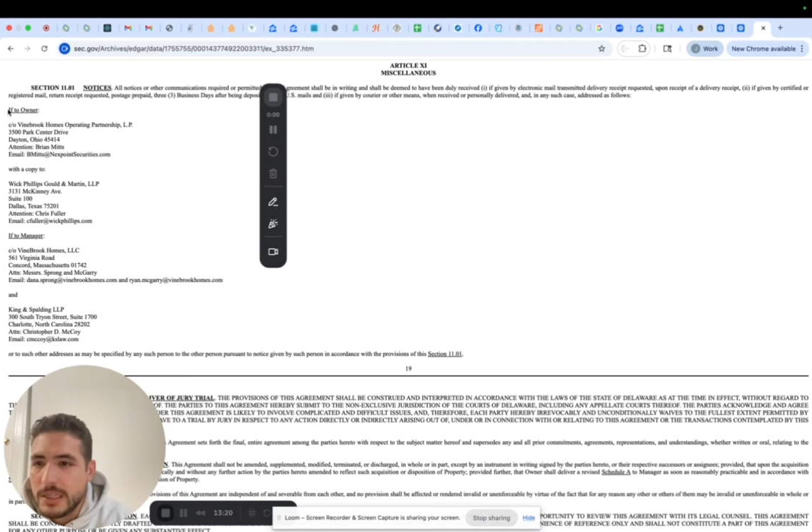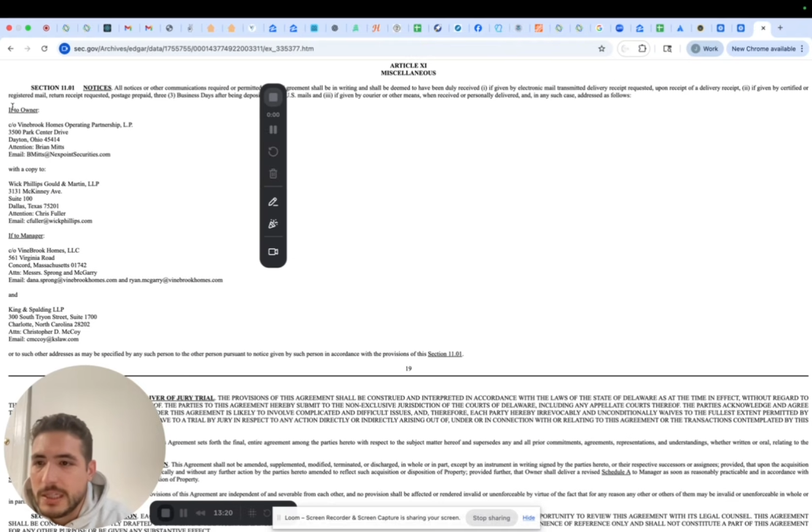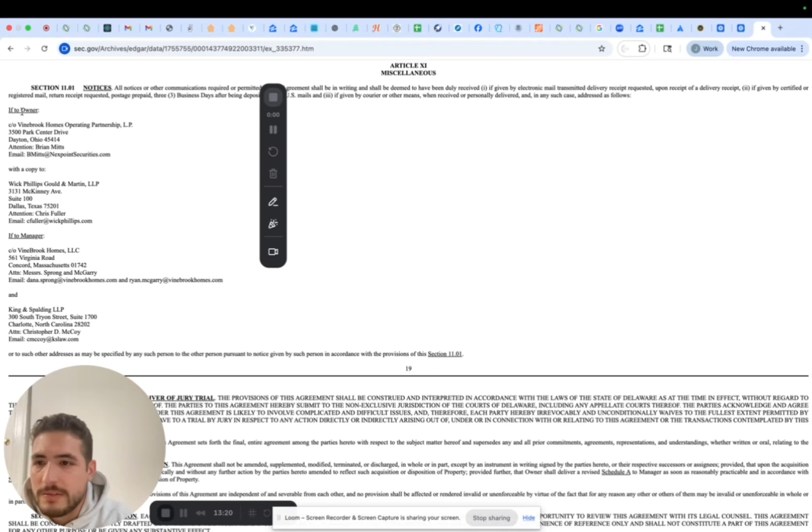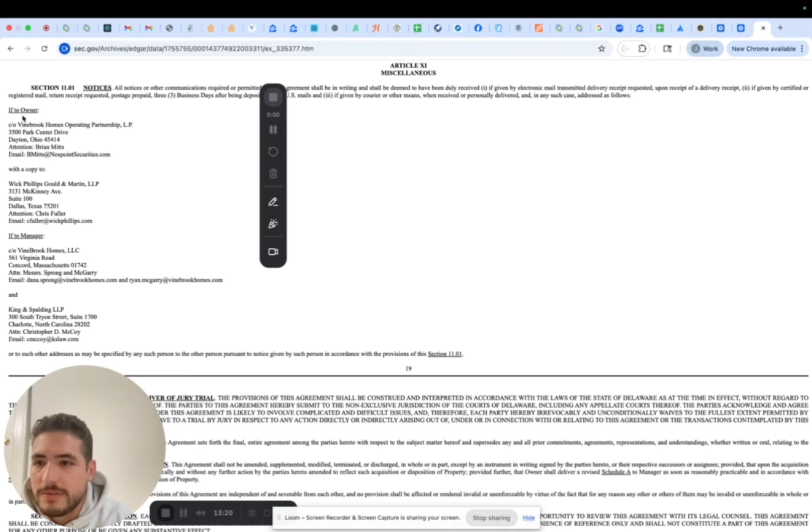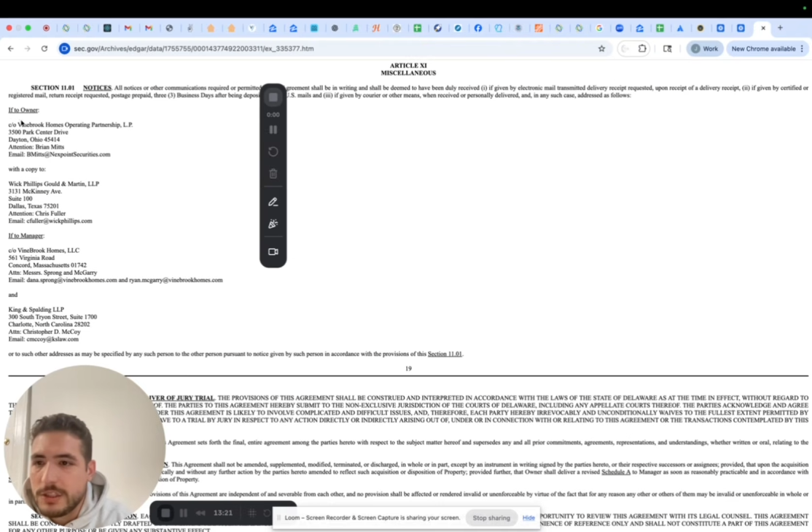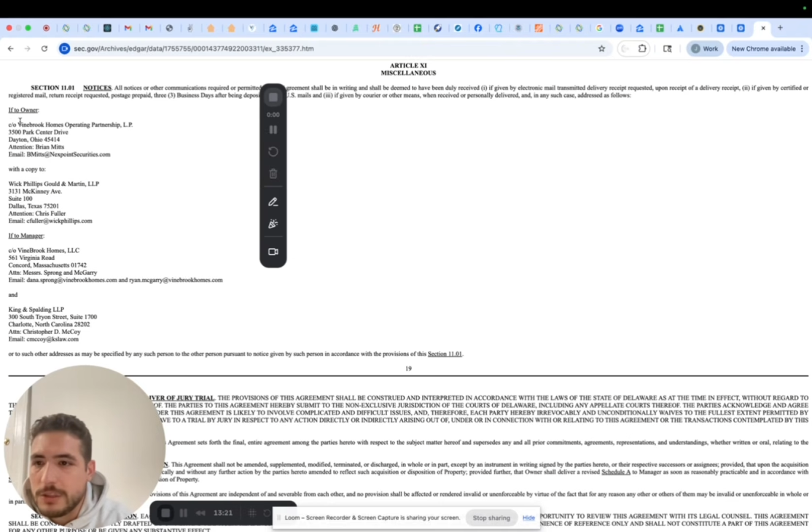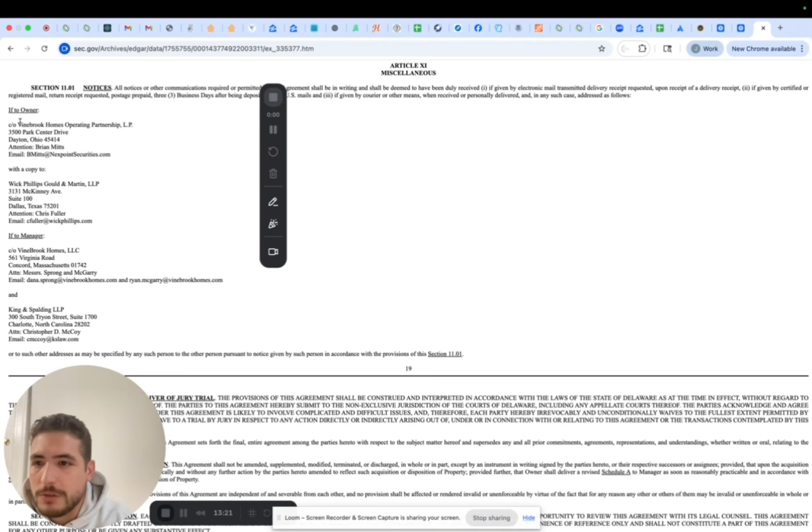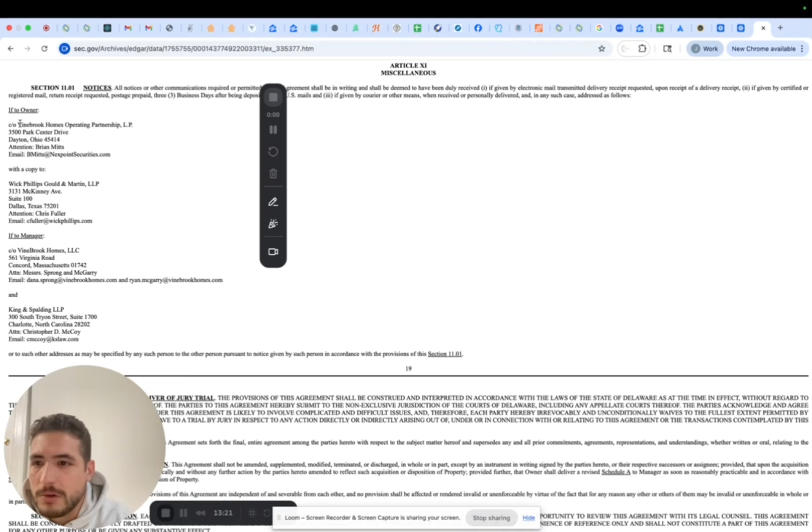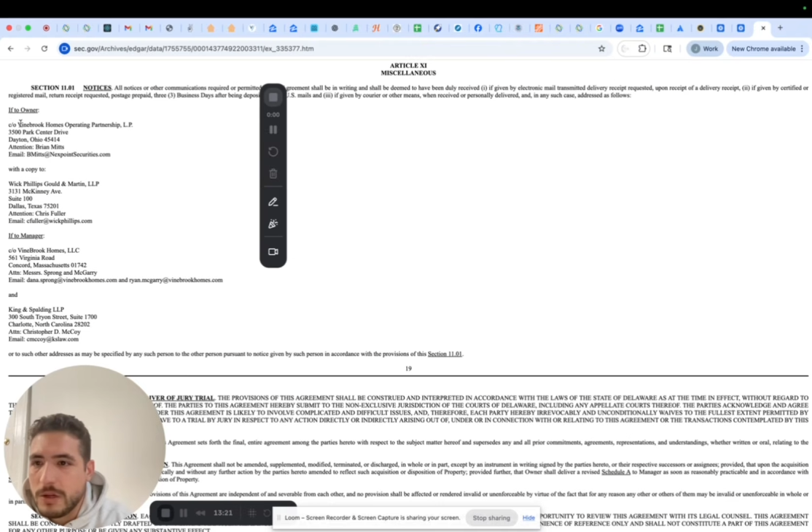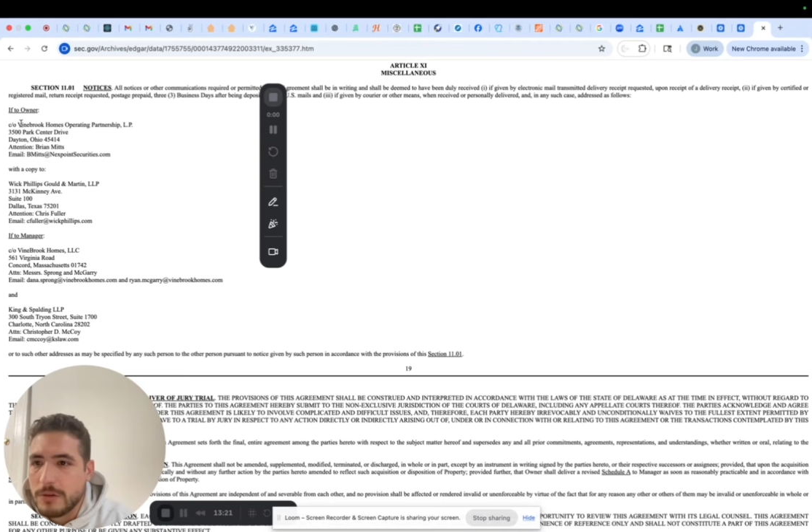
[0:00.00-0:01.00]
if
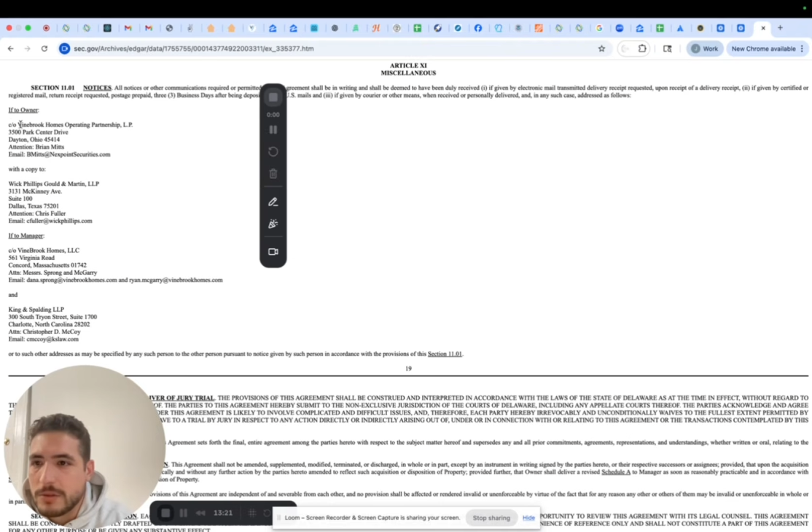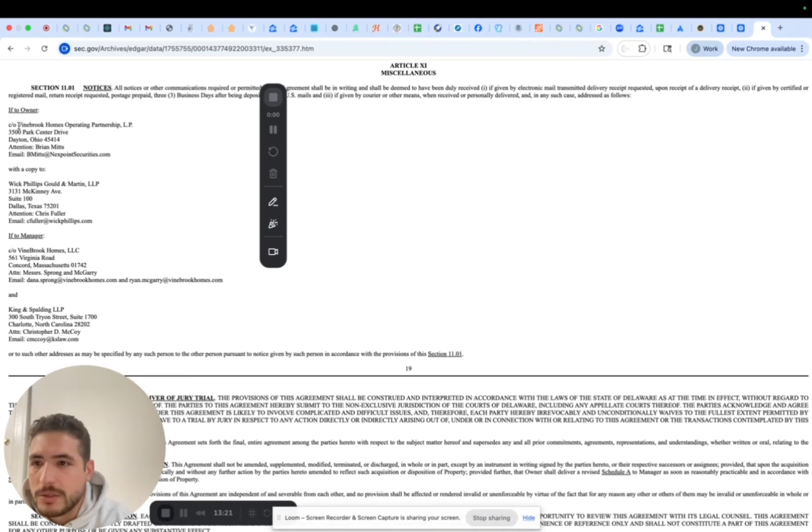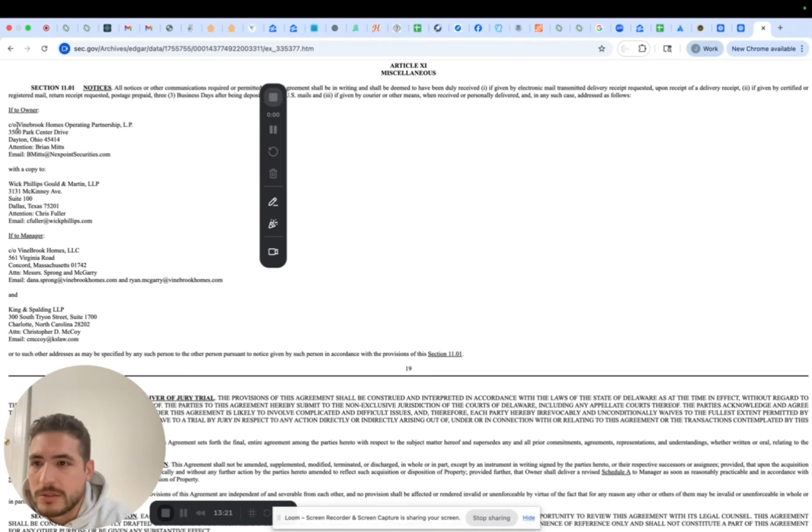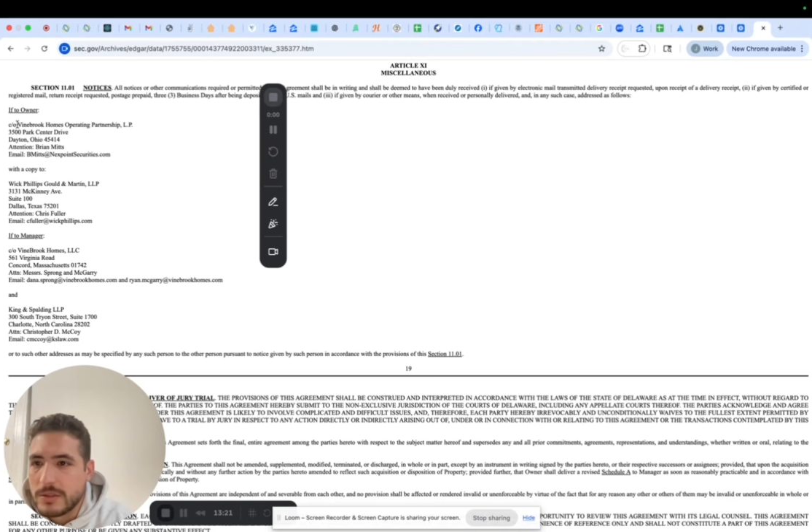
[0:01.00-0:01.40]
to owner.